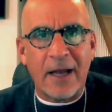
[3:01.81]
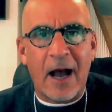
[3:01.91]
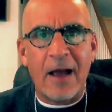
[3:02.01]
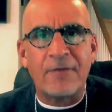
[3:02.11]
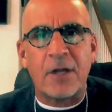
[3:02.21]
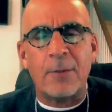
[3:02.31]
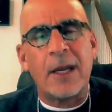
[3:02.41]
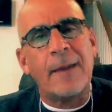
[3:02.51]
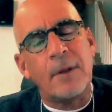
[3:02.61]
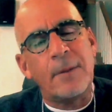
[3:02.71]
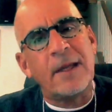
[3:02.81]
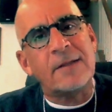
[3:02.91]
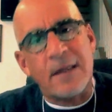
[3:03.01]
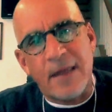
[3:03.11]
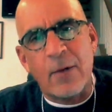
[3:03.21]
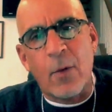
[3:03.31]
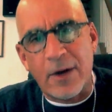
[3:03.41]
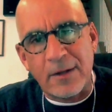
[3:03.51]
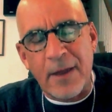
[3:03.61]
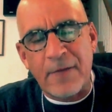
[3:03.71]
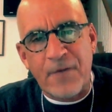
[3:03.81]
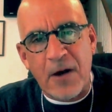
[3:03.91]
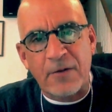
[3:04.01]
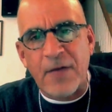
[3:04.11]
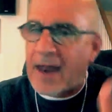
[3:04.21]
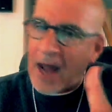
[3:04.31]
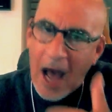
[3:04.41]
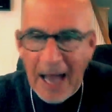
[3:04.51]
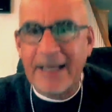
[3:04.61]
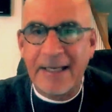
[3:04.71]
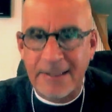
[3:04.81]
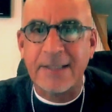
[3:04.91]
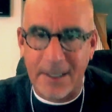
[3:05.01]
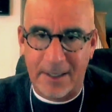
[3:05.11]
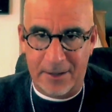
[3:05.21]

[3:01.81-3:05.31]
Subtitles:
If someone came to me and said they wanted to make fun of that, I could see it.